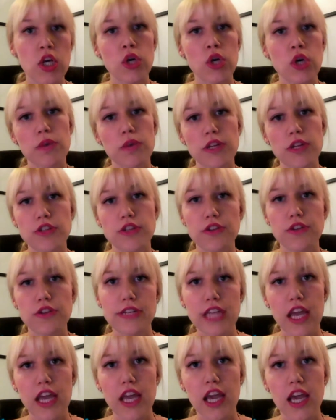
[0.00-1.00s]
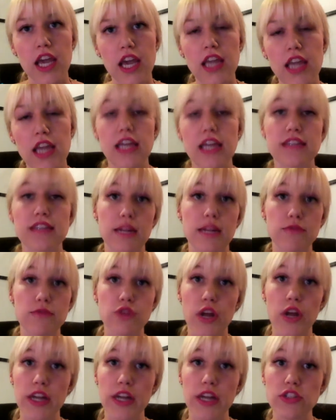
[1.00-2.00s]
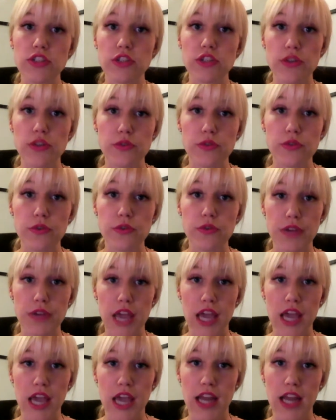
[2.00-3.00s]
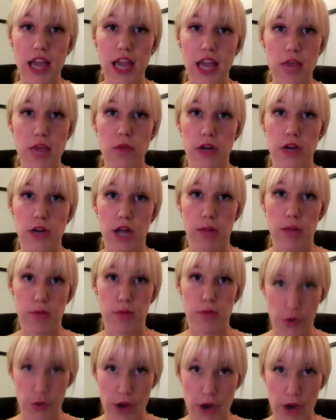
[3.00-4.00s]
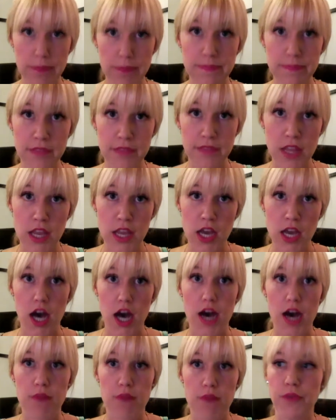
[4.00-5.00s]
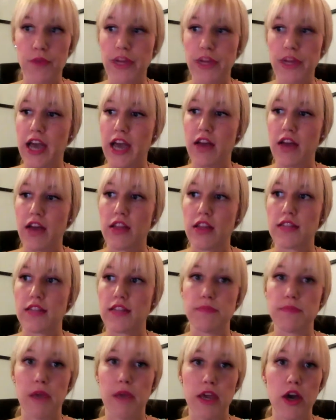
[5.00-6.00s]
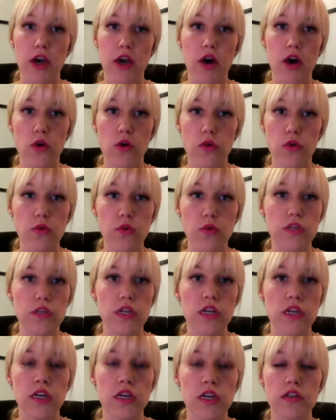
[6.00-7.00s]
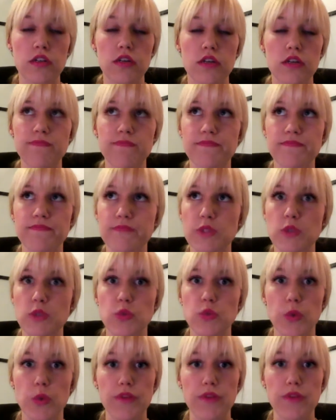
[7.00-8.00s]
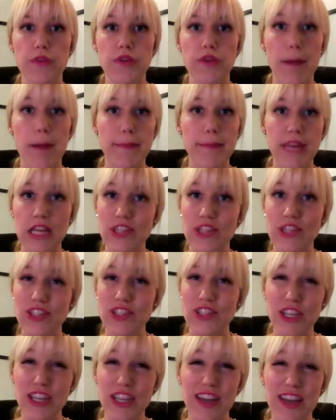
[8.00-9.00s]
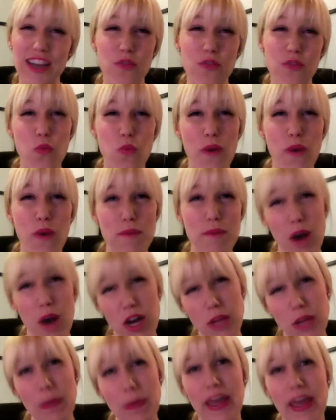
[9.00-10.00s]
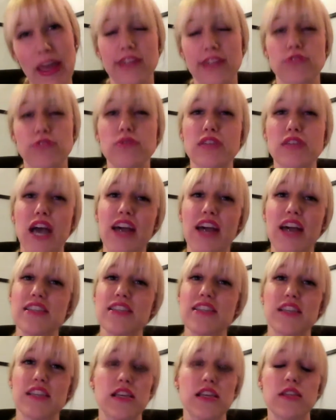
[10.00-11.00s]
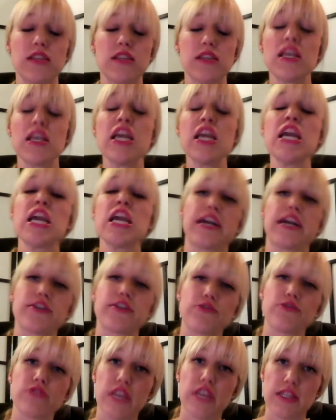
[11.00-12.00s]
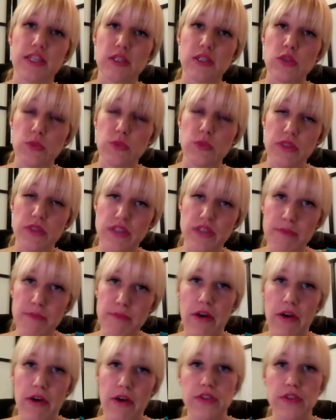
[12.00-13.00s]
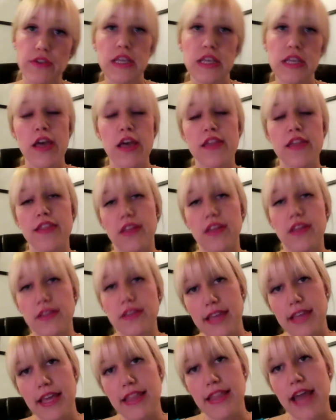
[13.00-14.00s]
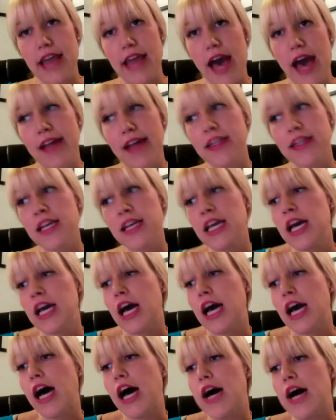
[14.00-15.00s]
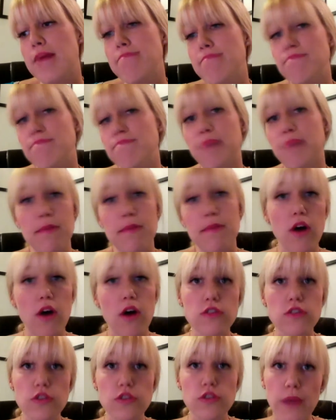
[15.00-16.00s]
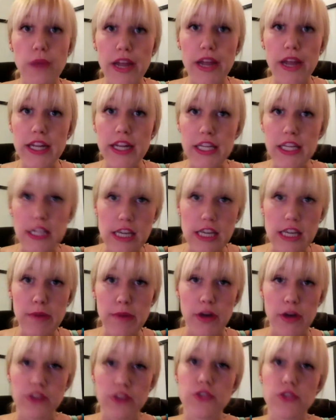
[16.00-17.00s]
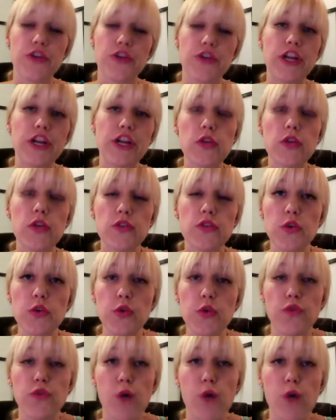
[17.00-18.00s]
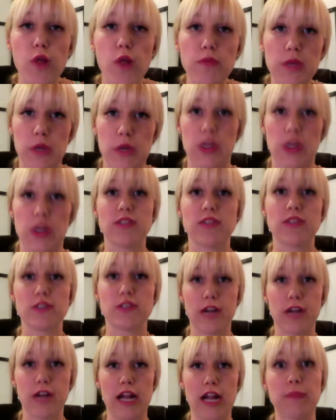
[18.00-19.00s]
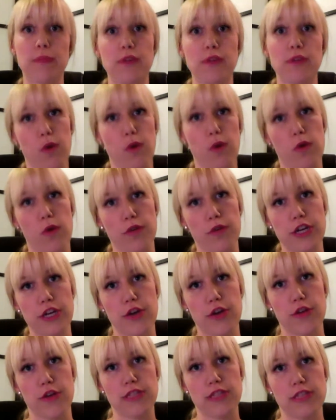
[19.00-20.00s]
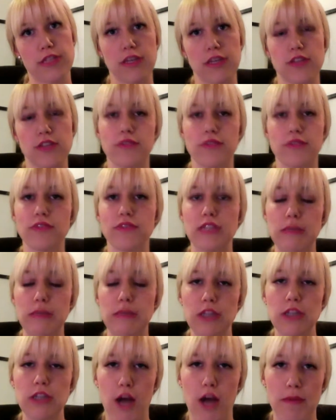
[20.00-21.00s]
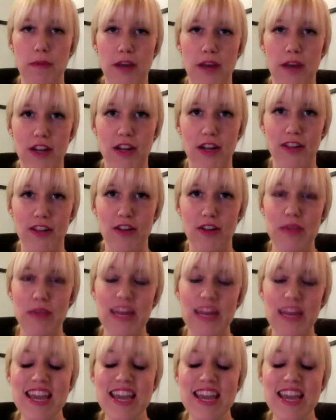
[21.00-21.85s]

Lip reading: what do you do every day? Like I said, I'm trying to create a workout program. Right now, that's my own sort of combination of body weight exercises with dumbbells, things like that. But I'm also writing an ebook. So for any of you who follow me on Instagram, you already know this because you've seen me talk about it a little bit.